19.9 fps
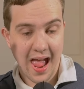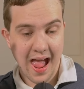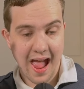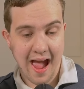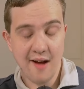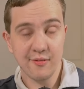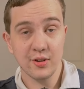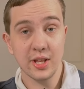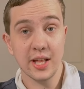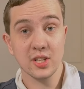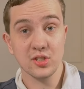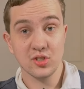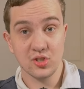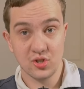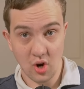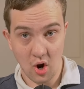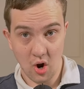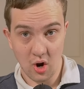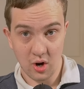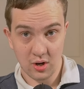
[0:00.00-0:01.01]
Everything's
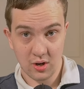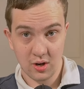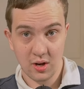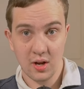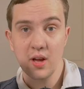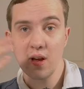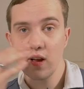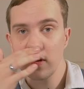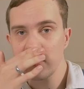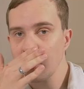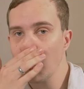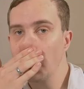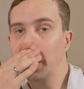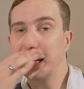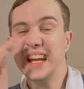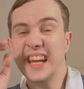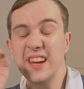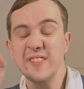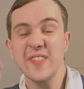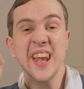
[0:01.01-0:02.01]
dark. So
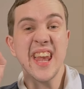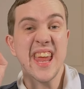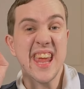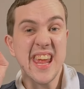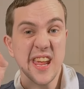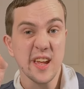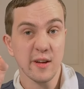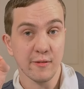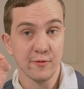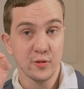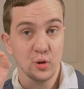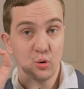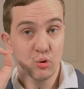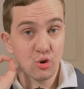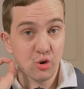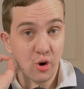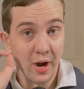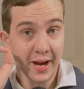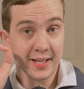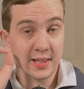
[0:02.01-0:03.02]
even if you
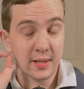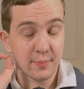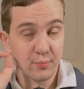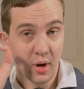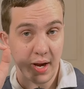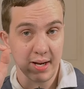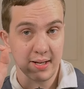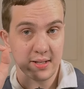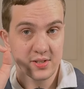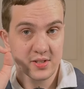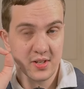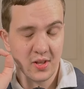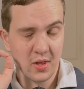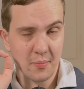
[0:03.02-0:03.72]
crank the brightness to